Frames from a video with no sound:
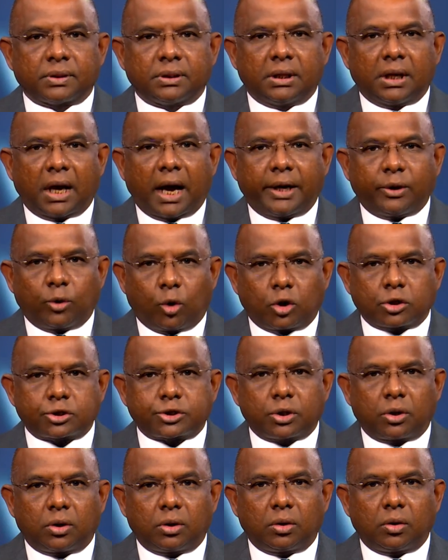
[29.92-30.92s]
I
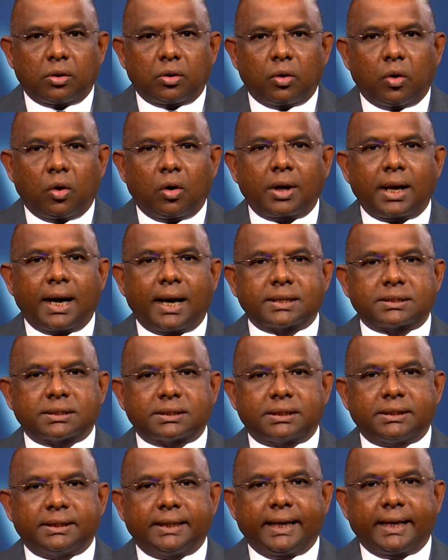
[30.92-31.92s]
also
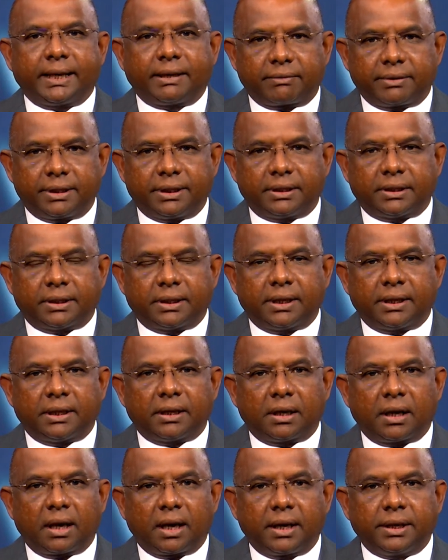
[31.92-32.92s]
wholeheartedly agree and
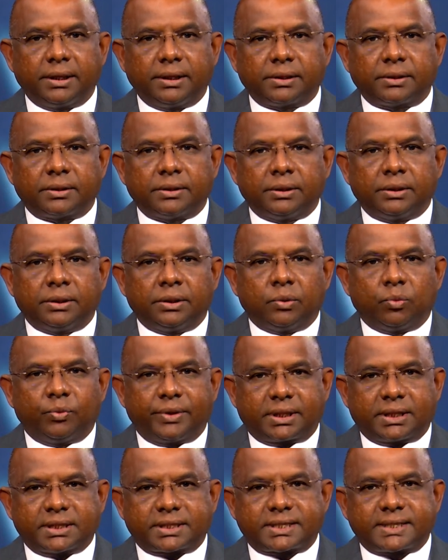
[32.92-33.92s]
align with
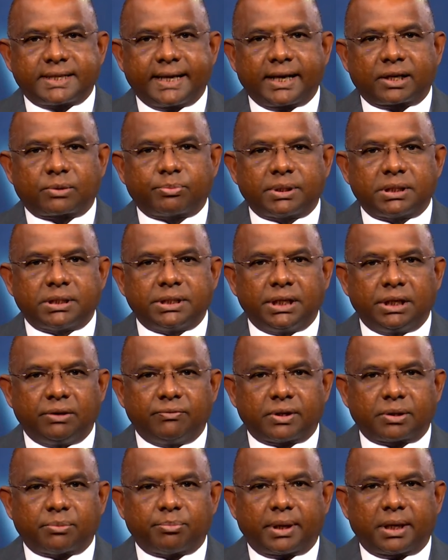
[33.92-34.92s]
the statement
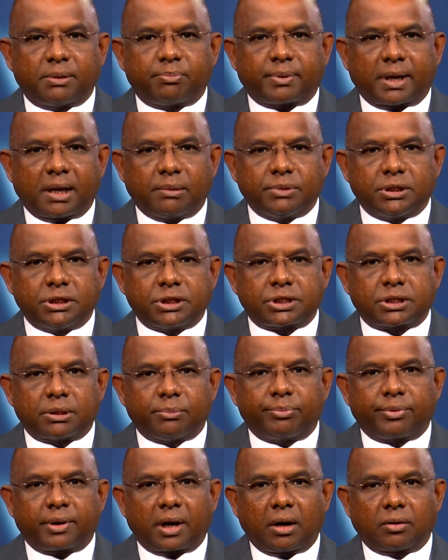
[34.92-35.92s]
delivered by Prime Minister
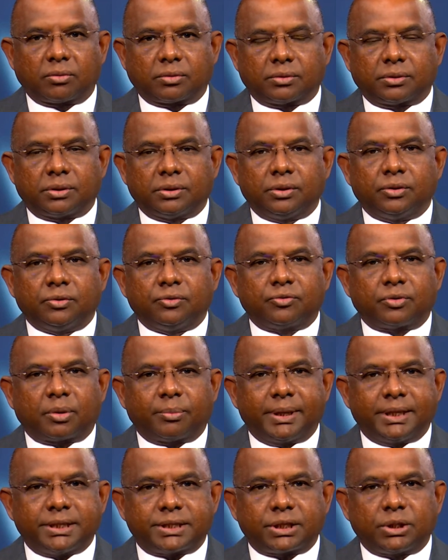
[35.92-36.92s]
Brown from
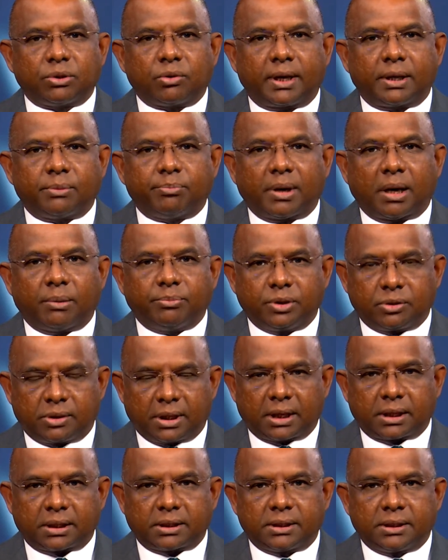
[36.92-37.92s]
Antigua and
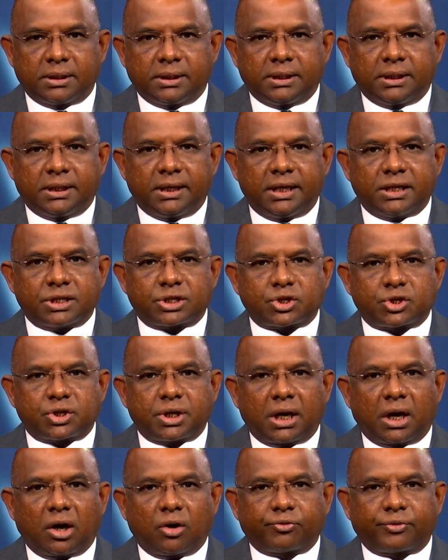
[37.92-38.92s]
Barbuda as
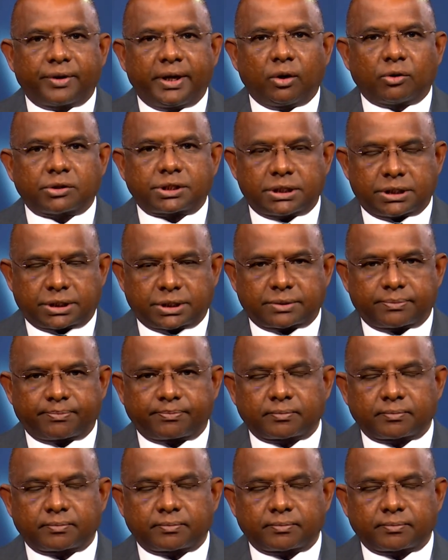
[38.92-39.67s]
chair of AOSIS.